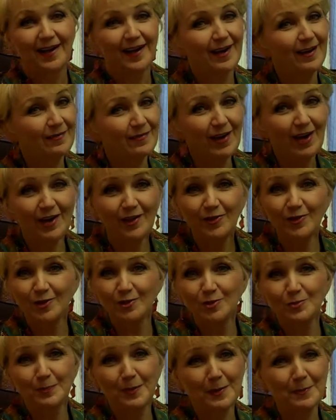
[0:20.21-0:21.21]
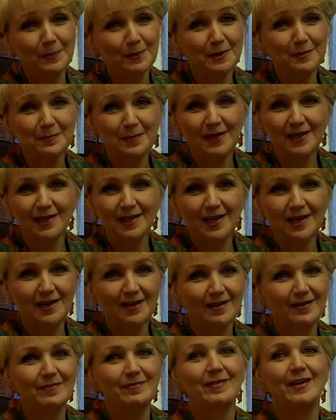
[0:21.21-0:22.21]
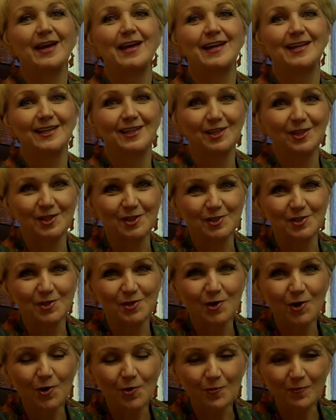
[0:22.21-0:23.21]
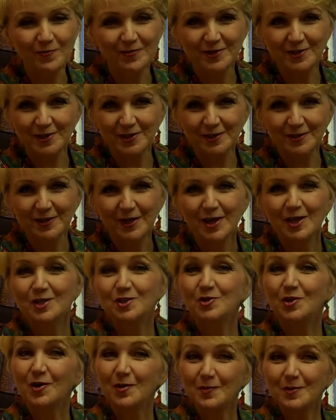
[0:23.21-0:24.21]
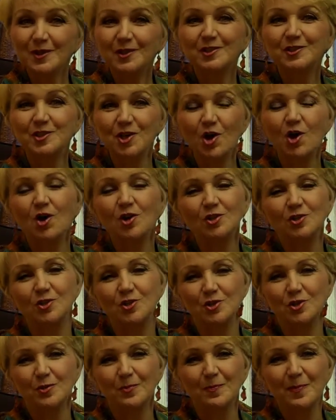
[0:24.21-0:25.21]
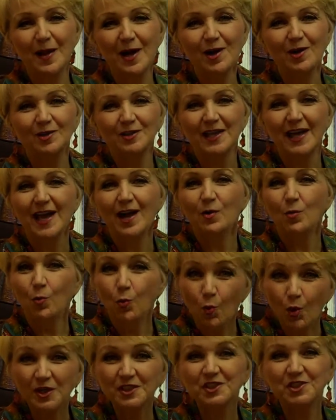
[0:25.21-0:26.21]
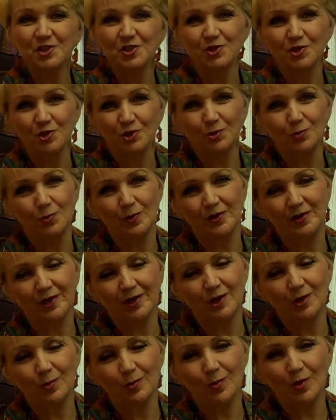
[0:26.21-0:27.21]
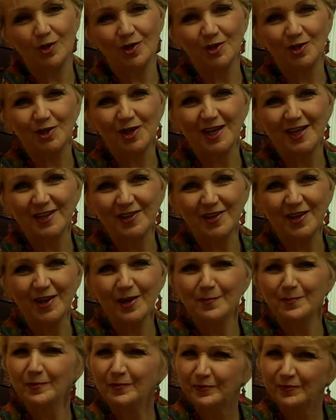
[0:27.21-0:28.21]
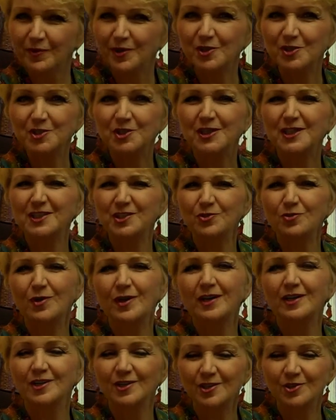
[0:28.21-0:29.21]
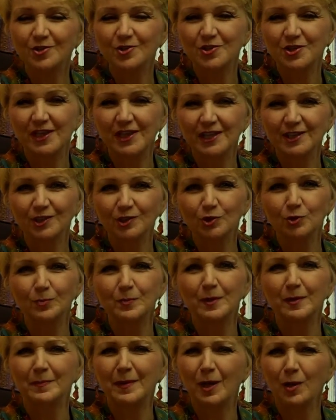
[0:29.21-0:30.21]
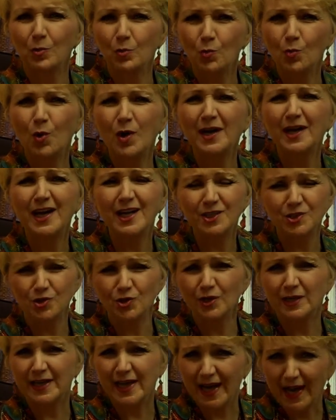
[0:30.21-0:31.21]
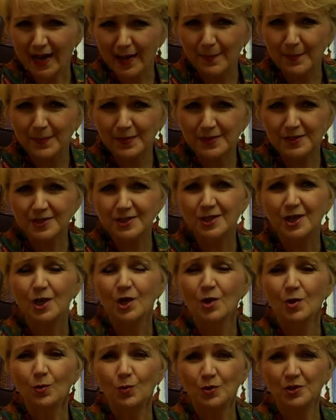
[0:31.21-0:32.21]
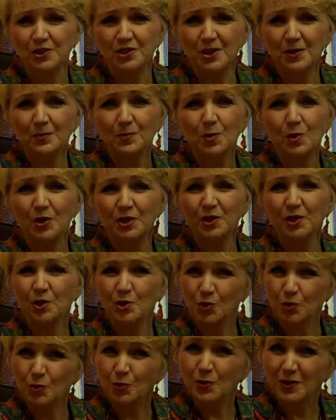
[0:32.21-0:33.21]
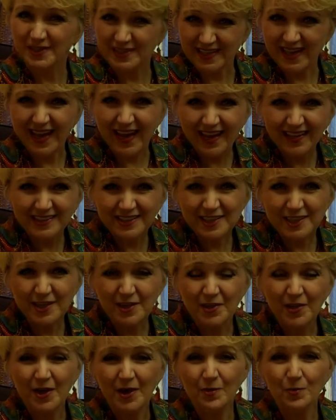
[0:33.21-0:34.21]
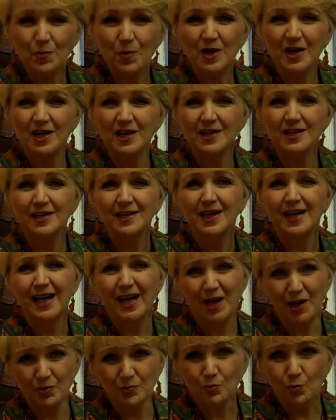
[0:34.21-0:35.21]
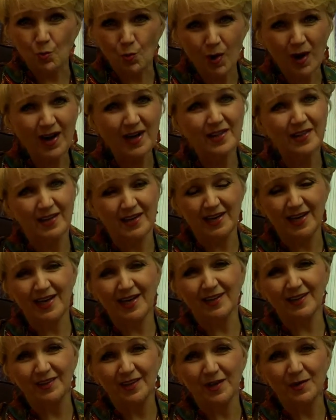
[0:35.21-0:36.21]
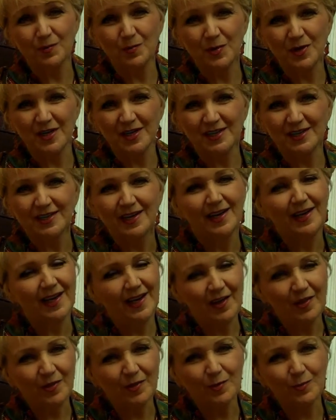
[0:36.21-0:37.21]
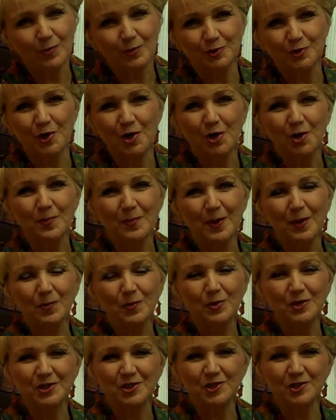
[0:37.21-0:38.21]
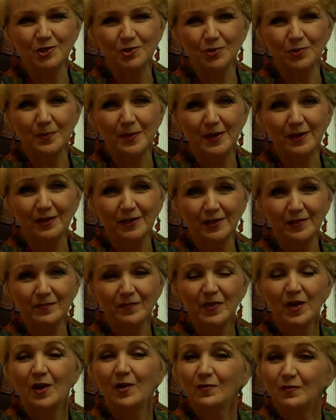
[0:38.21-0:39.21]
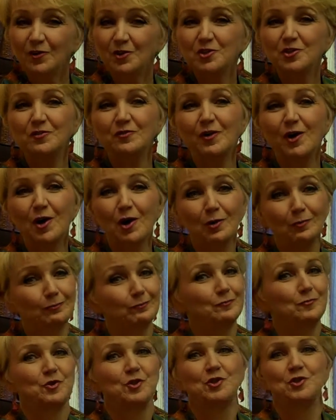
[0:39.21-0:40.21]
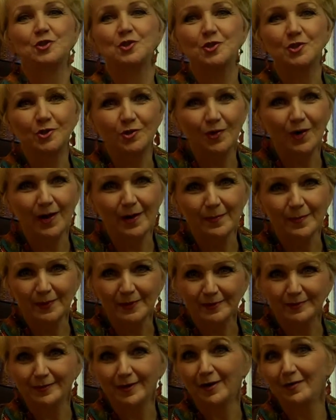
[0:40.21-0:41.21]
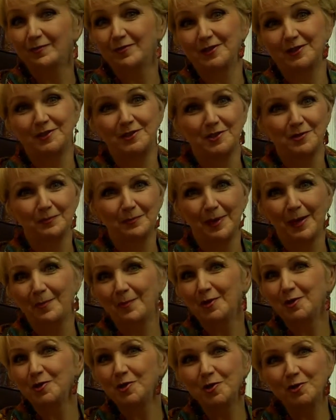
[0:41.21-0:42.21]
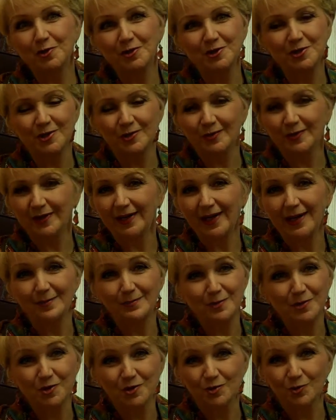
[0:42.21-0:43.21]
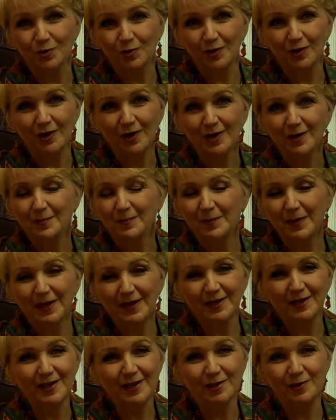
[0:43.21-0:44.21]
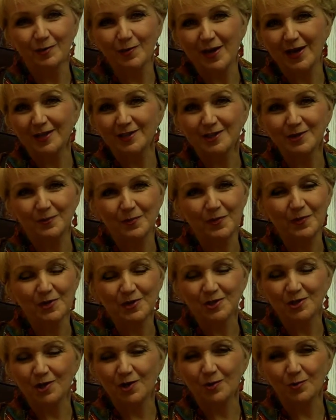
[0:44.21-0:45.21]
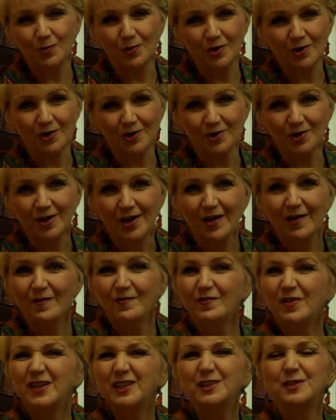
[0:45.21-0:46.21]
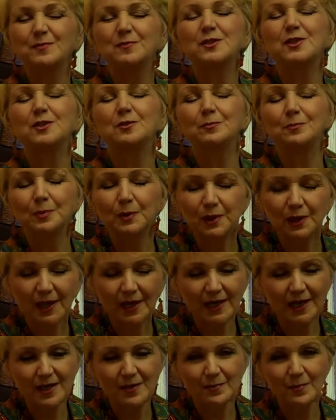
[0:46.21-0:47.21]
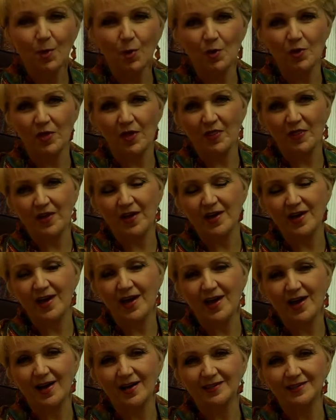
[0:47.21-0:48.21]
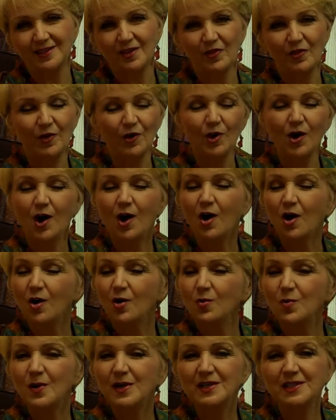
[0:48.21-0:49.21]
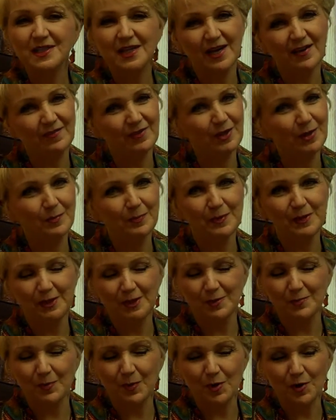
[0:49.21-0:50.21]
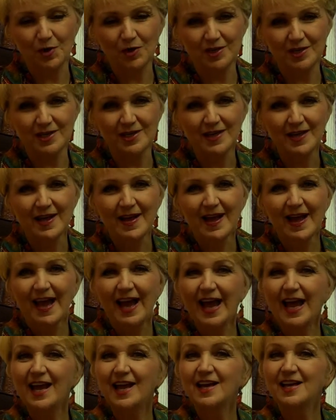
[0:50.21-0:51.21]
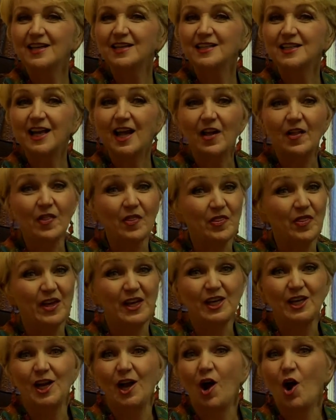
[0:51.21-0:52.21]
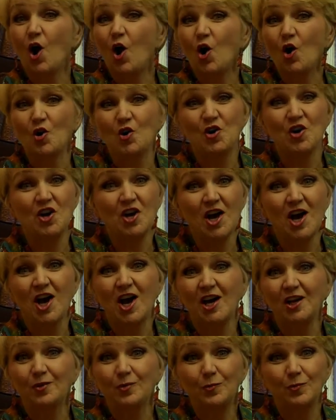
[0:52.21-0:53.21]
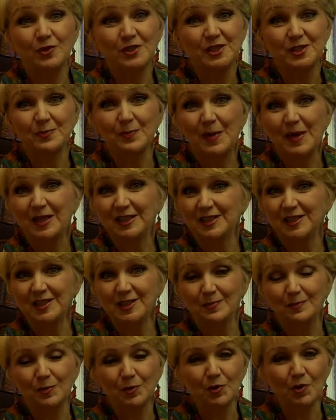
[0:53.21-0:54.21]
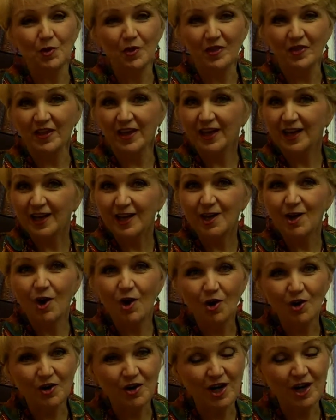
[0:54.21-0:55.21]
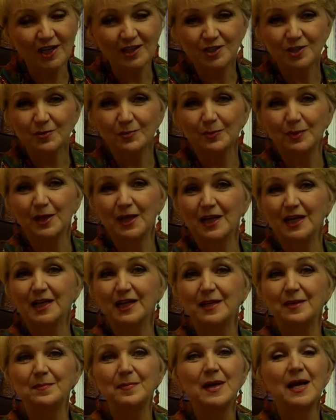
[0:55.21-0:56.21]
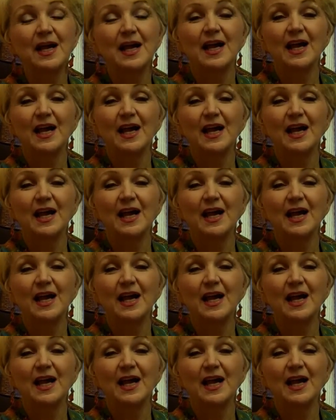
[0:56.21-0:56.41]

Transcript: I've had those people in my life, and it is no fun. So I'm going to talk to you about what to do with a coworker like that. But first, let's try to understand a little bit about what actually happens with someone who is acting in that way and why they act that way. And then we'll talk about what to do about it. First of all, just describing a victim. I mean, you could do it, I'm sure, by interacting with this coworker. Victims complain more than they act. They're always having a pity party, and they are not responsible. They are not to blame.